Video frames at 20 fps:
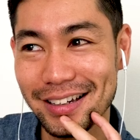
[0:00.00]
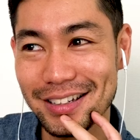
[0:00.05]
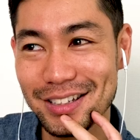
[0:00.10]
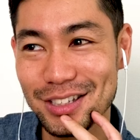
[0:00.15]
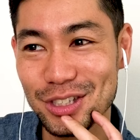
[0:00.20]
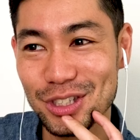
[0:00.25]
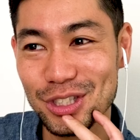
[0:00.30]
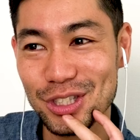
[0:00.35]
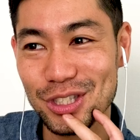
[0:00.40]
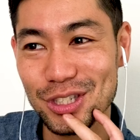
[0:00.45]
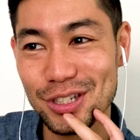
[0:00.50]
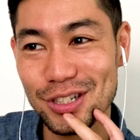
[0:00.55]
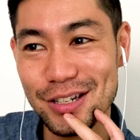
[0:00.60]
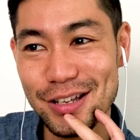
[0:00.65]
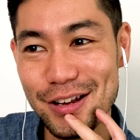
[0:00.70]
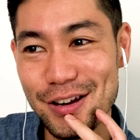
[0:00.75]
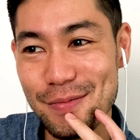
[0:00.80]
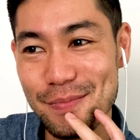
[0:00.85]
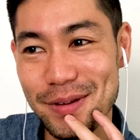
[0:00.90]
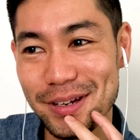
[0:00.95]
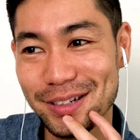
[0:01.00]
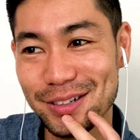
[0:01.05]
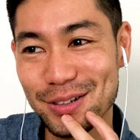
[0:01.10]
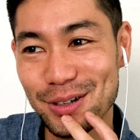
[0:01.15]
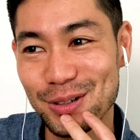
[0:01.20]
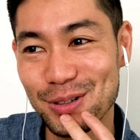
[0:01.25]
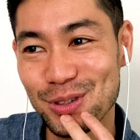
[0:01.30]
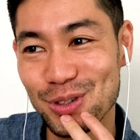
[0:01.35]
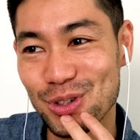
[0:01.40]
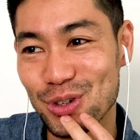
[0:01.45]
is a little bit
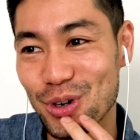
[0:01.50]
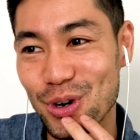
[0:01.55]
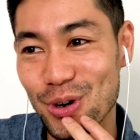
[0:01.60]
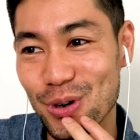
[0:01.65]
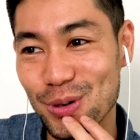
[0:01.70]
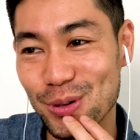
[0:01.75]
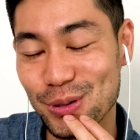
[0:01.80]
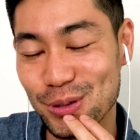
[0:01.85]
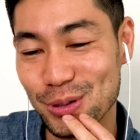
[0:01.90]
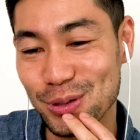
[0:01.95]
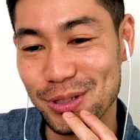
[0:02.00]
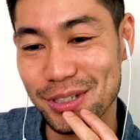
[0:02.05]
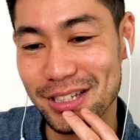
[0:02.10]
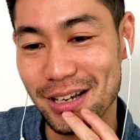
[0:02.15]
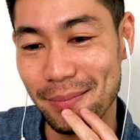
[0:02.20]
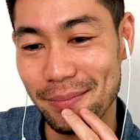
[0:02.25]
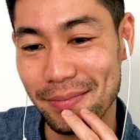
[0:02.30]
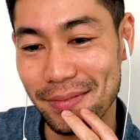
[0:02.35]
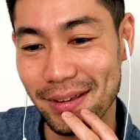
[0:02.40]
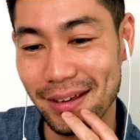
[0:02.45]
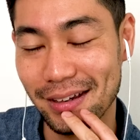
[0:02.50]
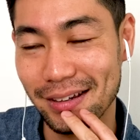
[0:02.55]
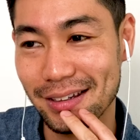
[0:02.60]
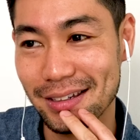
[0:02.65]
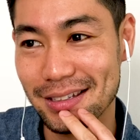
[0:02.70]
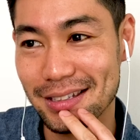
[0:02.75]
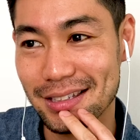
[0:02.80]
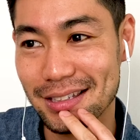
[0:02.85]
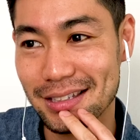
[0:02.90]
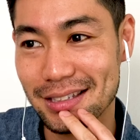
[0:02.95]
controlled or something.
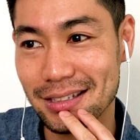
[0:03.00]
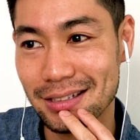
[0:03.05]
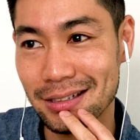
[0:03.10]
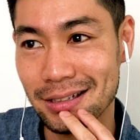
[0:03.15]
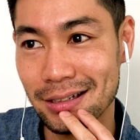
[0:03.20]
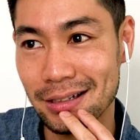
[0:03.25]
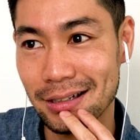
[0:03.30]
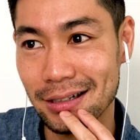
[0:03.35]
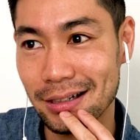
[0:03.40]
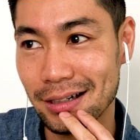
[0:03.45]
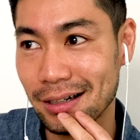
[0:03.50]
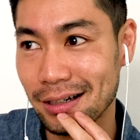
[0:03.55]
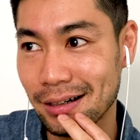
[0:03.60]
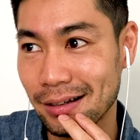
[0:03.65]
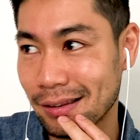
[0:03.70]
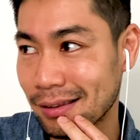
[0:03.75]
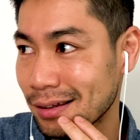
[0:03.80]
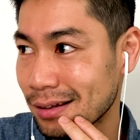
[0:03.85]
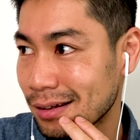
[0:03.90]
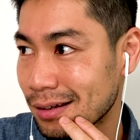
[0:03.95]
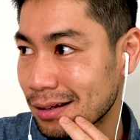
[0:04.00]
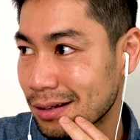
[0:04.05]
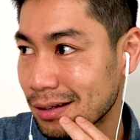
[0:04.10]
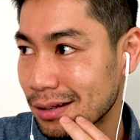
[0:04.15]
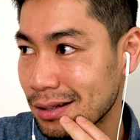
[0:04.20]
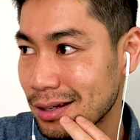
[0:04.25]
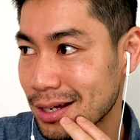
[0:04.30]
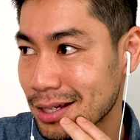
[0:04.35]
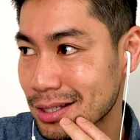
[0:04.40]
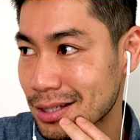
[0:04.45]
Because I think
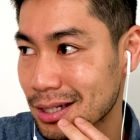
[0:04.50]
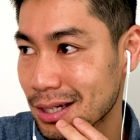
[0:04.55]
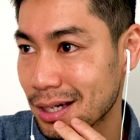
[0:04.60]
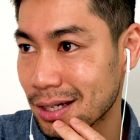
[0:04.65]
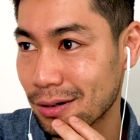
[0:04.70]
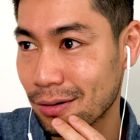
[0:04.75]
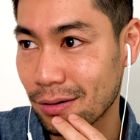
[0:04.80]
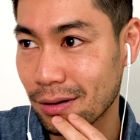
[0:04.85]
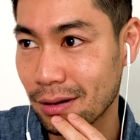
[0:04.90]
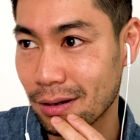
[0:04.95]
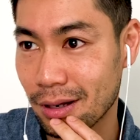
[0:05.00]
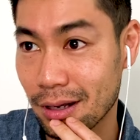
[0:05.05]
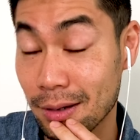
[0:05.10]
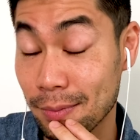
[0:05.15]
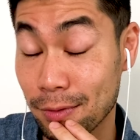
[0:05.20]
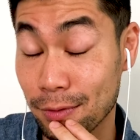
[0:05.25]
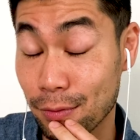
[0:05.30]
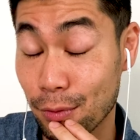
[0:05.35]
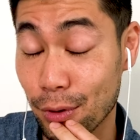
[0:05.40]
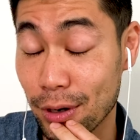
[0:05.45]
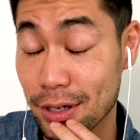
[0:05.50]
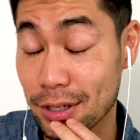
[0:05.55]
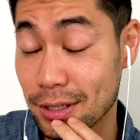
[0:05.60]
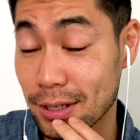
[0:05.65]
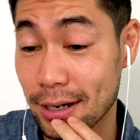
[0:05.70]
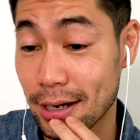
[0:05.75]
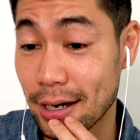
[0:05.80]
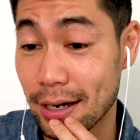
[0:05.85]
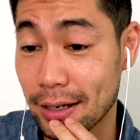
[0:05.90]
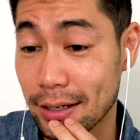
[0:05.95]
yesterday or the day before
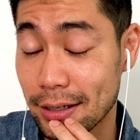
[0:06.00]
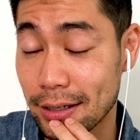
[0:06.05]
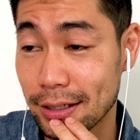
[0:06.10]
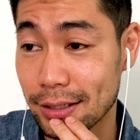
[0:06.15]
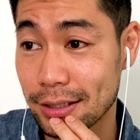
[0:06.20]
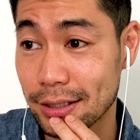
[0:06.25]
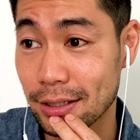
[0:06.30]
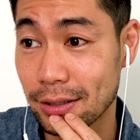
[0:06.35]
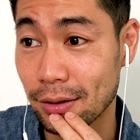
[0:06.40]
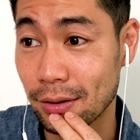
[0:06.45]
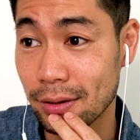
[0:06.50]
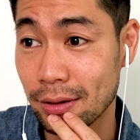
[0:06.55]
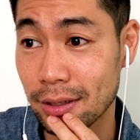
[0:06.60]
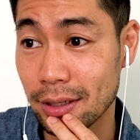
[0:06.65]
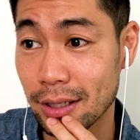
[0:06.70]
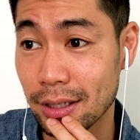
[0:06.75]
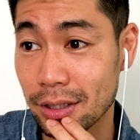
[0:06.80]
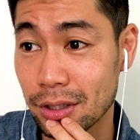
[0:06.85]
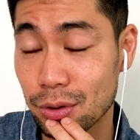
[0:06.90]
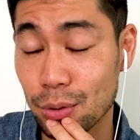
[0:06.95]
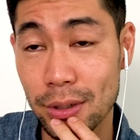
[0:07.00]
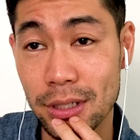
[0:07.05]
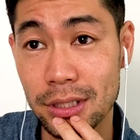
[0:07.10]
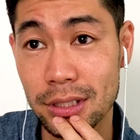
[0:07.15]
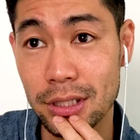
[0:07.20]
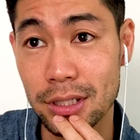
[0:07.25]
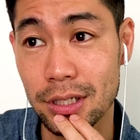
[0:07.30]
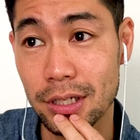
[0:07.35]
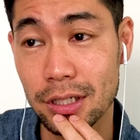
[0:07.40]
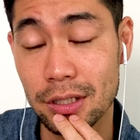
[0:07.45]
yesterday, I heard only
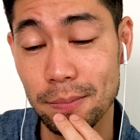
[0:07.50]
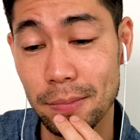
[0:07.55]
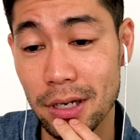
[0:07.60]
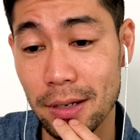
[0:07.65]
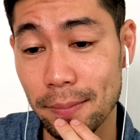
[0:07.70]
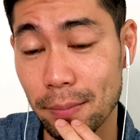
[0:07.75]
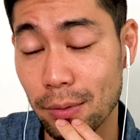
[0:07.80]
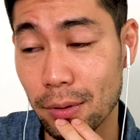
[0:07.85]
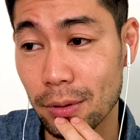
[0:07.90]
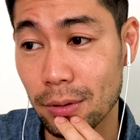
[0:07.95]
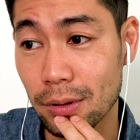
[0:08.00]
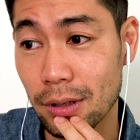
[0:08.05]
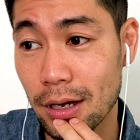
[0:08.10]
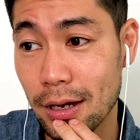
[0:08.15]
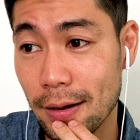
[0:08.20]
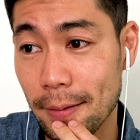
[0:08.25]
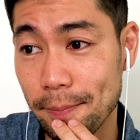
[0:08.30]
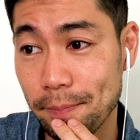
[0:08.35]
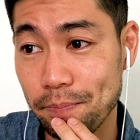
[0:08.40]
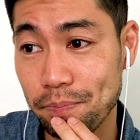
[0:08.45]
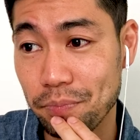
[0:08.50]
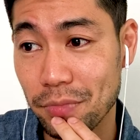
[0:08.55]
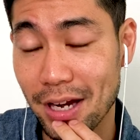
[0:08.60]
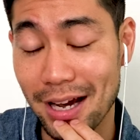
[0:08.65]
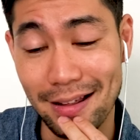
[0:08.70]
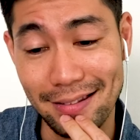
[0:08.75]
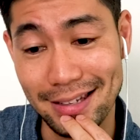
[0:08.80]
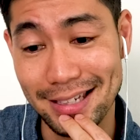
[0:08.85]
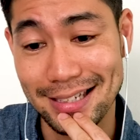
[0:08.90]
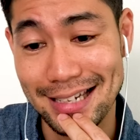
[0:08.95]
26 people
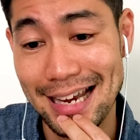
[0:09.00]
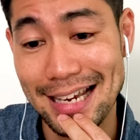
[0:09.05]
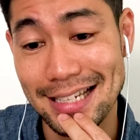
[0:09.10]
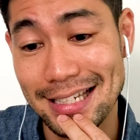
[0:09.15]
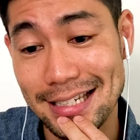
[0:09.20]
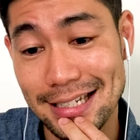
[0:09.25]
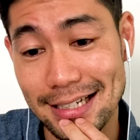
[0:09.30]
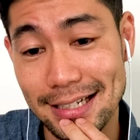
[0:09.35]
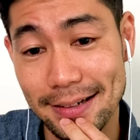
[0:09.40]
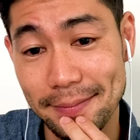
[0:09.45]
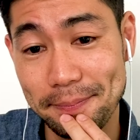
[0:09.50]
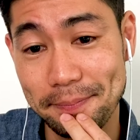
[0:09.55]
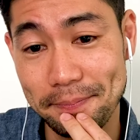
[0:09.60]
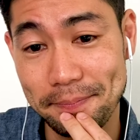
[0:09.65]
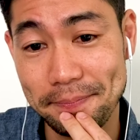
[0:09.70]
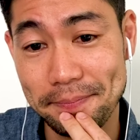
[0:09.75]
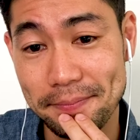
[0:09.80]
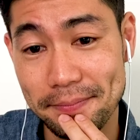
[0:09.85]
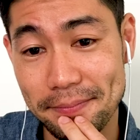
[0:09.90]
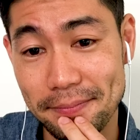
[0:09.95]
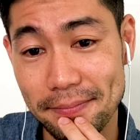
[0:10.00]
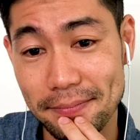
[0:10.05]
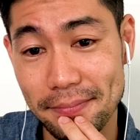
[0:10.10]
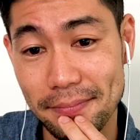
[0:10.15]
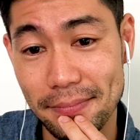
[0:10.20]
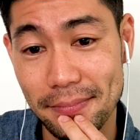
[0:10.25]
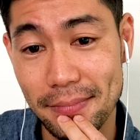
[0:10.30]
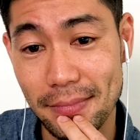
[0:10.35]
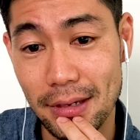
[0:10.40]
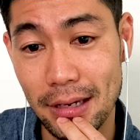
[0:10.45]
had the test.
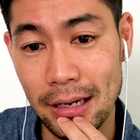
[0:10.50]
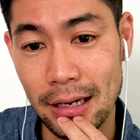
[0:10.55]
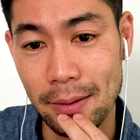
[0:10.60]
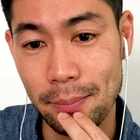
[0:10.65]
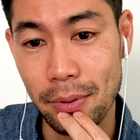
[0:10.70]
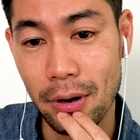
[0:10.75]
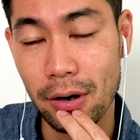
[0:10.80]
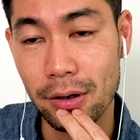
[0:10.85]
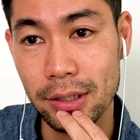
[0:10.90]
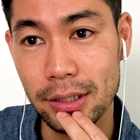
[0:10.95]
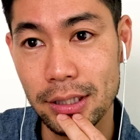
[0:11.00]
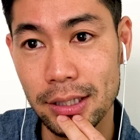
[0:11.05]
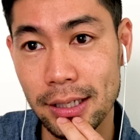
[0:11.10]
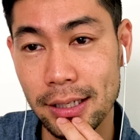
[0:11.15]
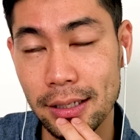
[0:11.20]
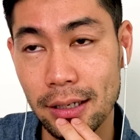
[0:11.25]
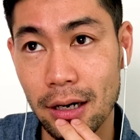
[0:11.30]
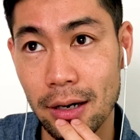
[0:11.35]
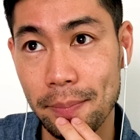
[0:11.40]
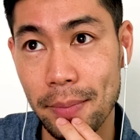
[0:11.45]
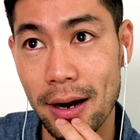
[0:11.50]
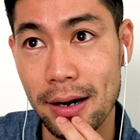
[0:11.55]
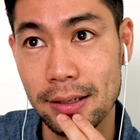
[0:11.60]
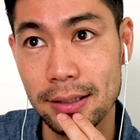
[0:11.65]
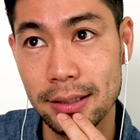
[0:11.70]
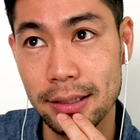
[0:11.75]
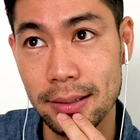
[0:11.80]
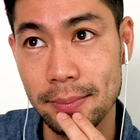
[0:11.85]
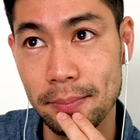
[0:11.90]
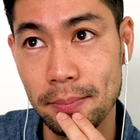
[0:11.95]
And
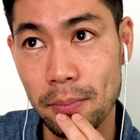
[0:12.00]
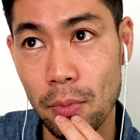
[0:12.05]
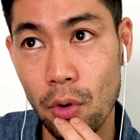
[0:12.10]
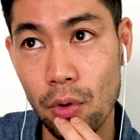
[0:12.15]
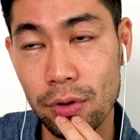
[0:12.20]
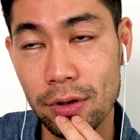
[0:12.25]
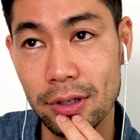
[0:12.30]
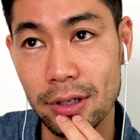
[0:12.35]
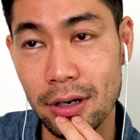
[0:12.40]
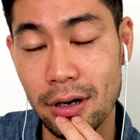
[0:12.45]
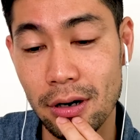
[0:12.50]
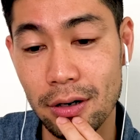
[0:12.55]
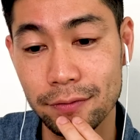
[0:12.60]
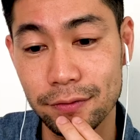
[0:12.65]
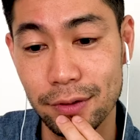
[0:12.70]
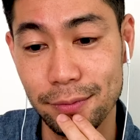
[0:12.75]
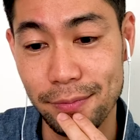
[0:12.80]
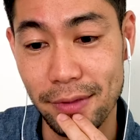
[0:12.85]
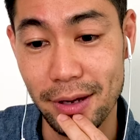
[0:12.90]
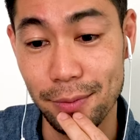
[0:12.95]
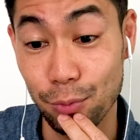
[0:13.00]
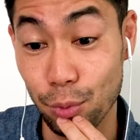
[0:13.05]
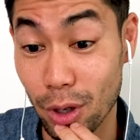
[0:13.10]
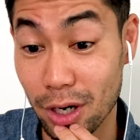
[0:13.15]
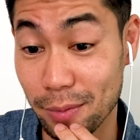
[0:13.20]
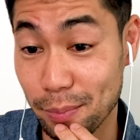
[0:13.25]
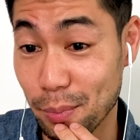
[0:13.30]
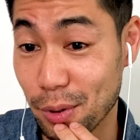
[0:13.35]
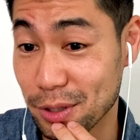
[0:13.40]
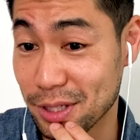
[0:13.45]
apparently more than half of them
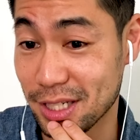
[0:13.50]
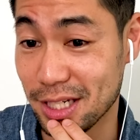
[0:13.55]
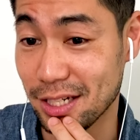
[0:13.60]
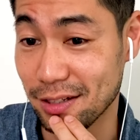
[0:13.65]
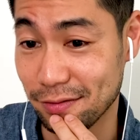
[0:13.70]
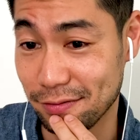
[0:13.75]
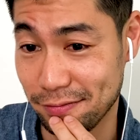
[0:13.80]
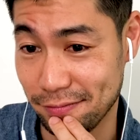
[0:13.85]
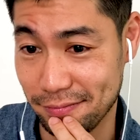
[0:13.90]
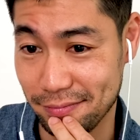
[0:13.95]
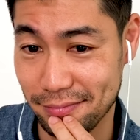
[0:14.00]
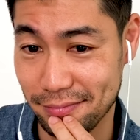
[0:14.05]
were positive.